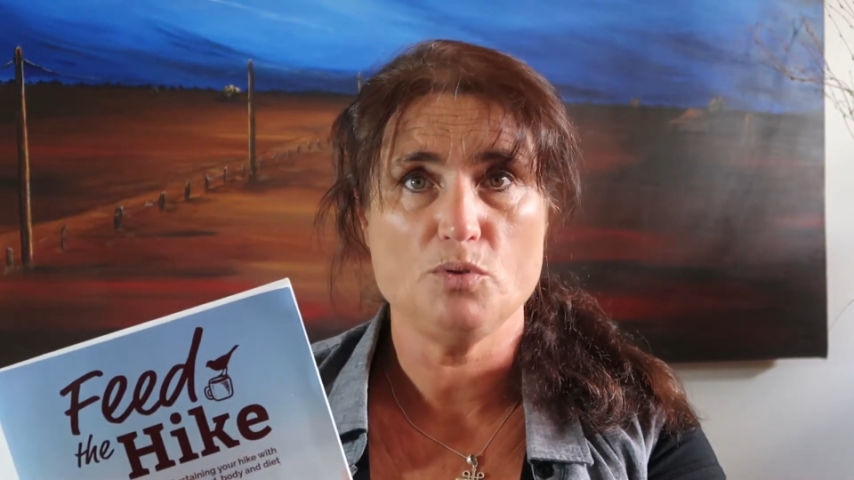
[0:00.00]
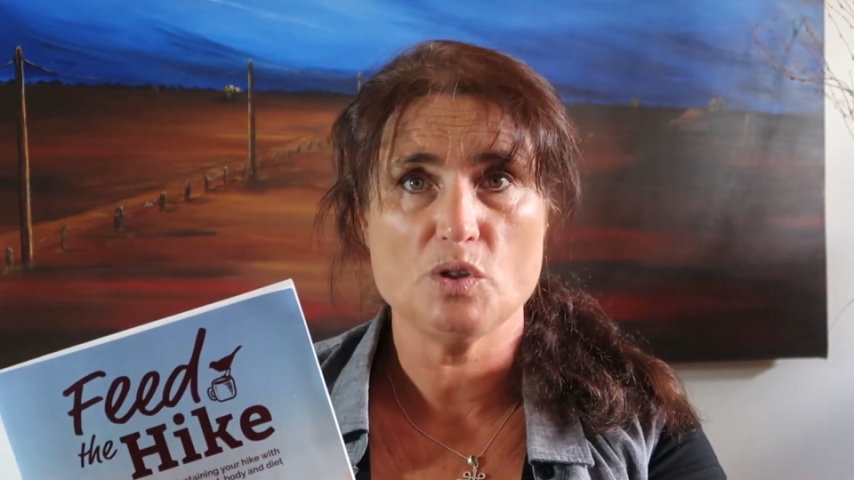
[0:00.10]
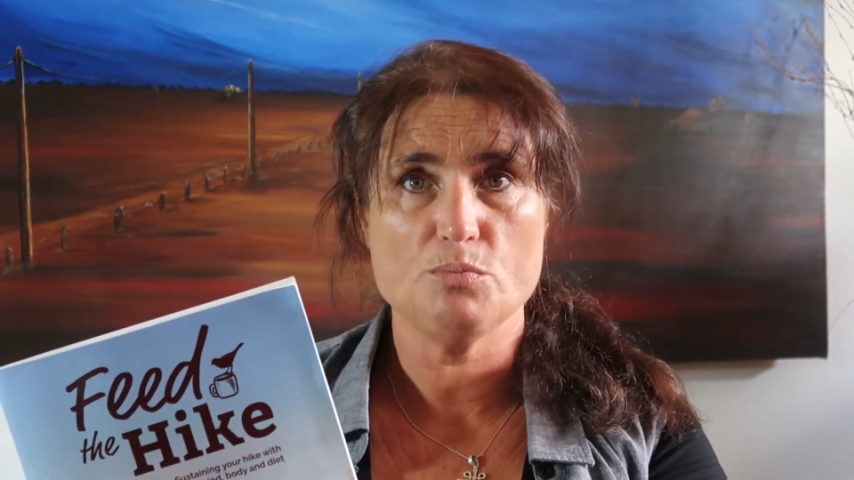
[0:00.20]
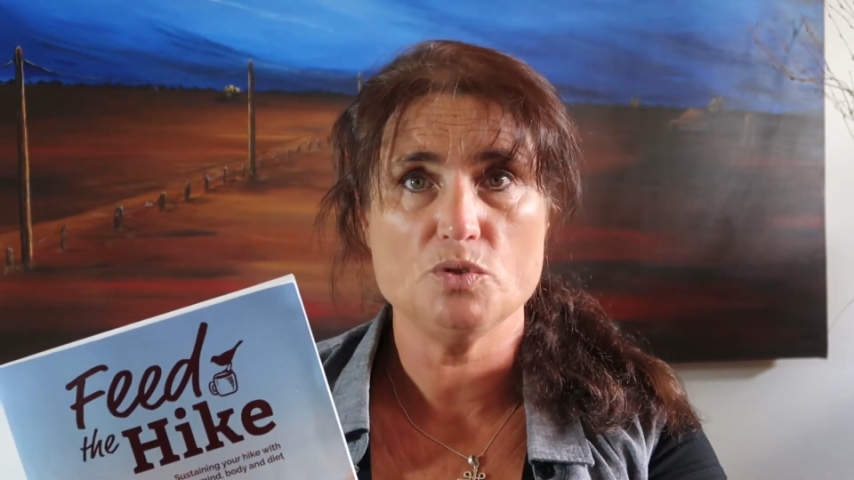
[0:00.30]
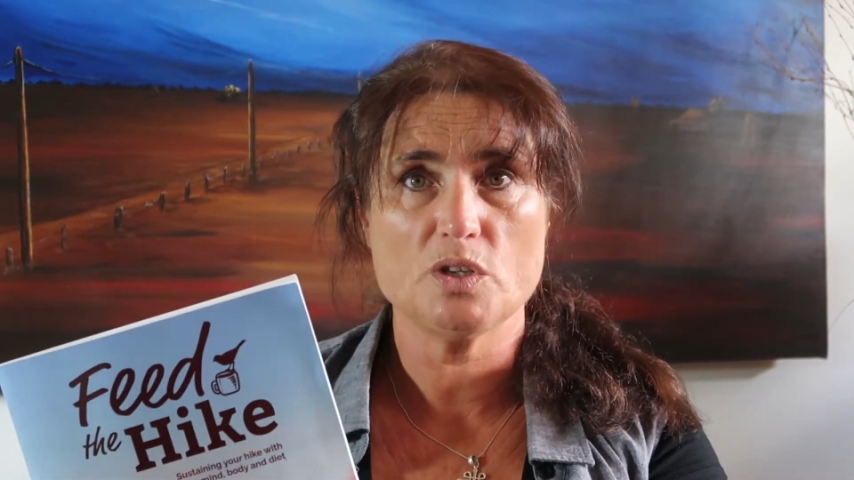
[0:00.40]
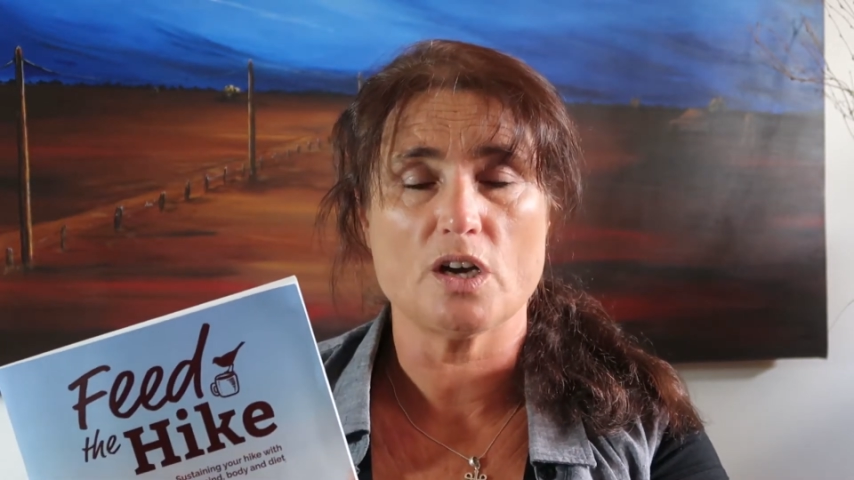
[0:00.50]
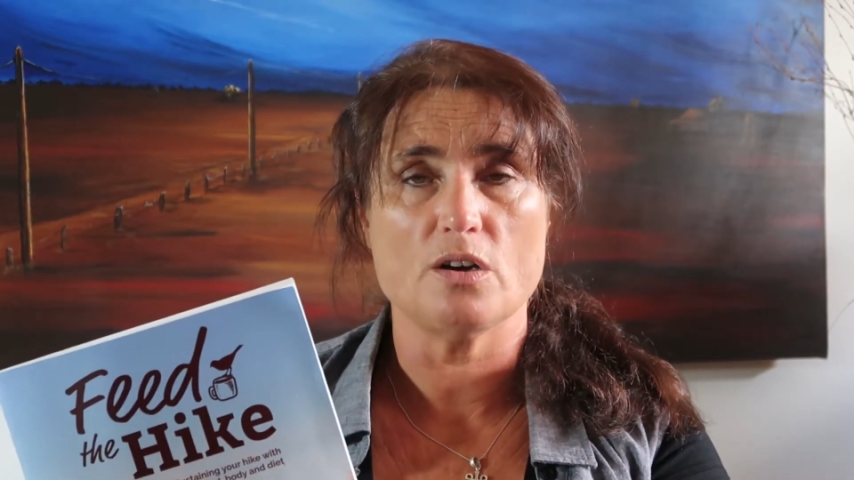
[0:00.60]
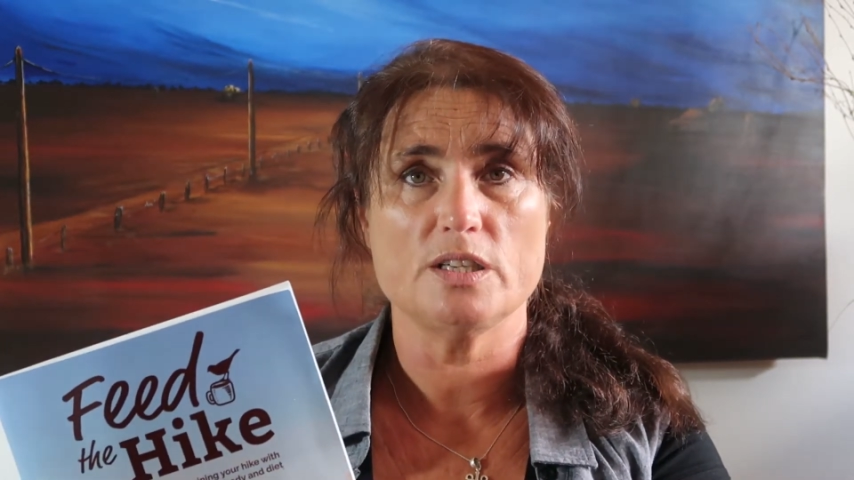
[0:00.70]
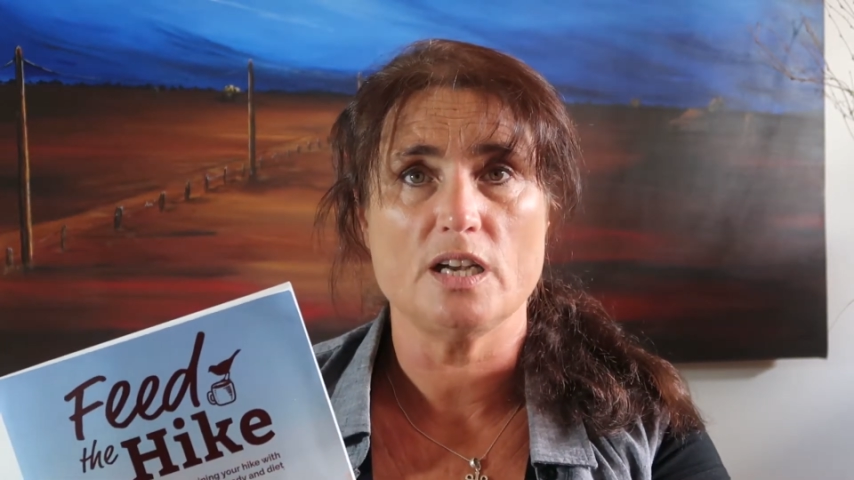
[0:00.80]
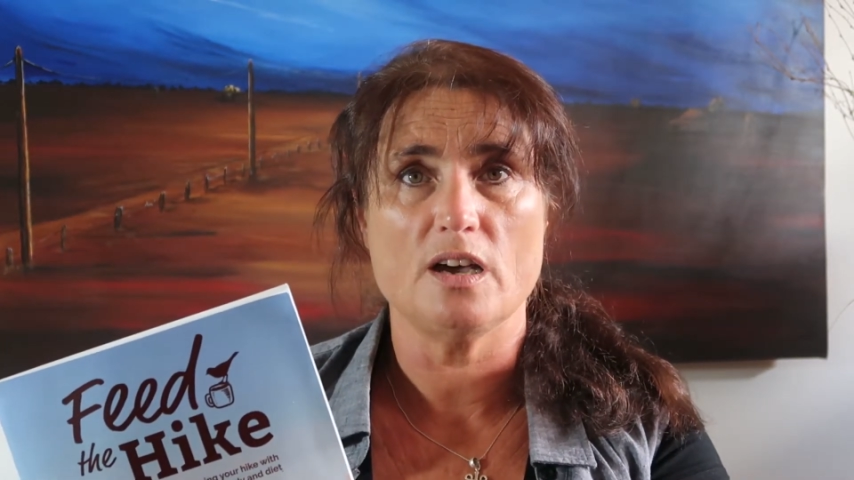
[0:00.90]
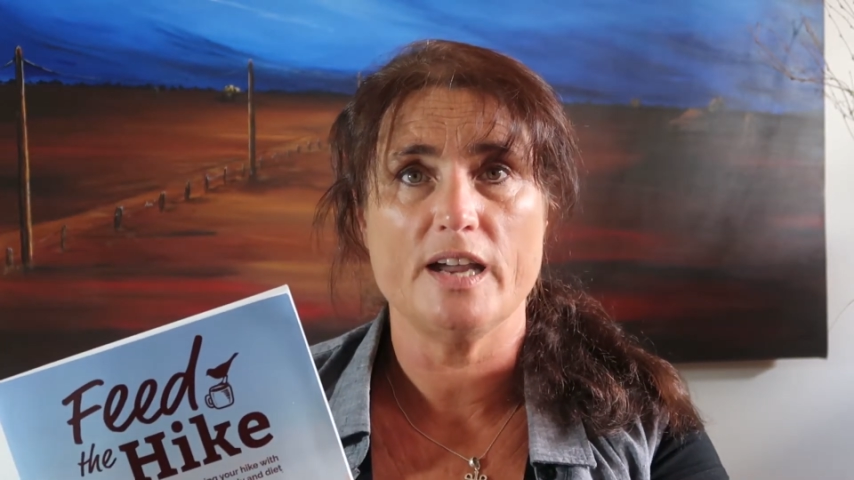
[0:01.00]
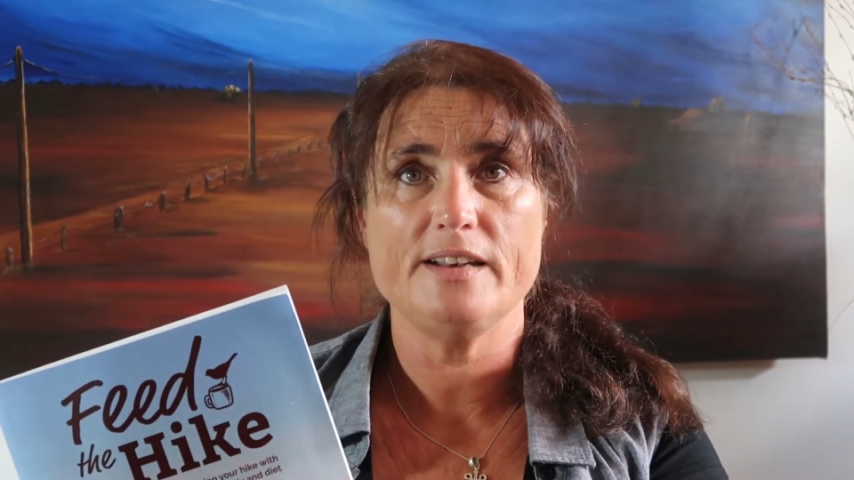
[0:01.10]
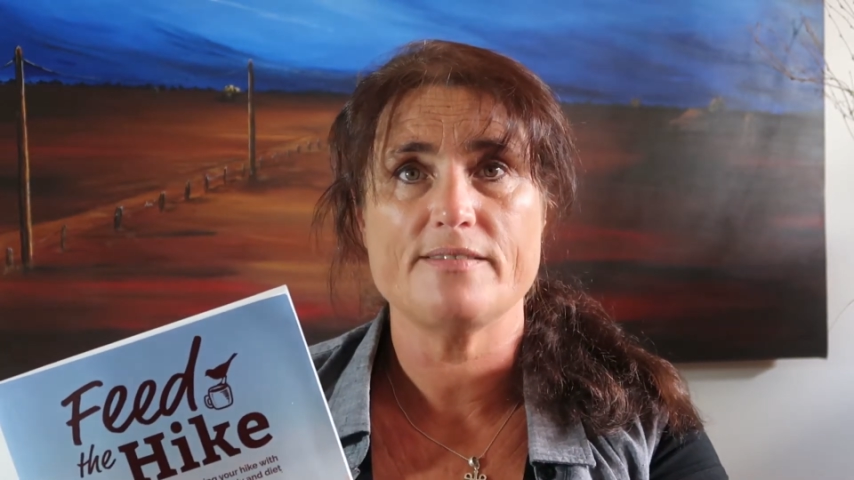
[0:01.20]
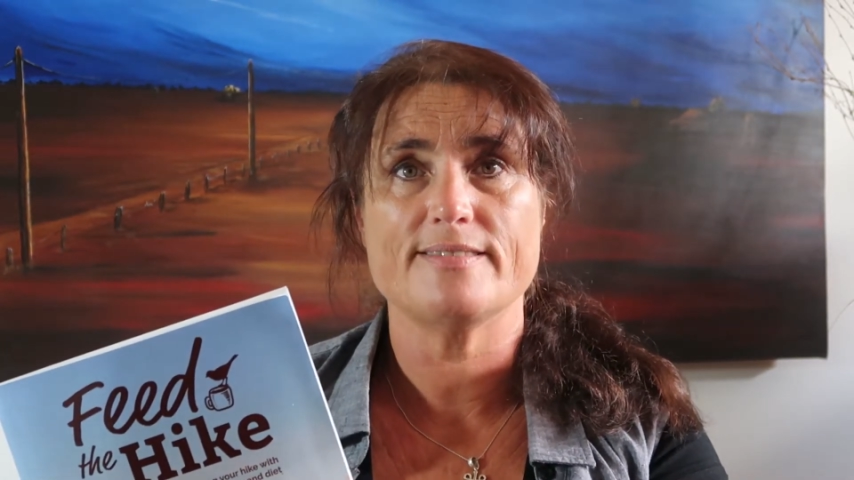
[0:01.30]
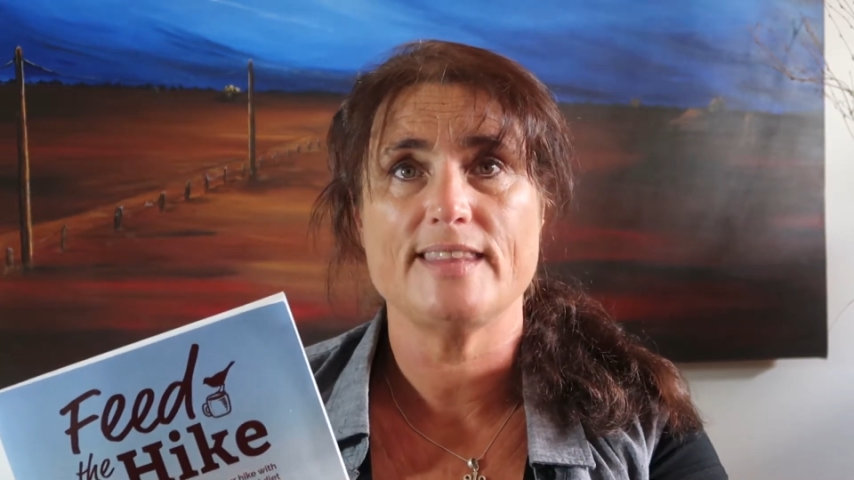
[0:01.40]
bought the book online.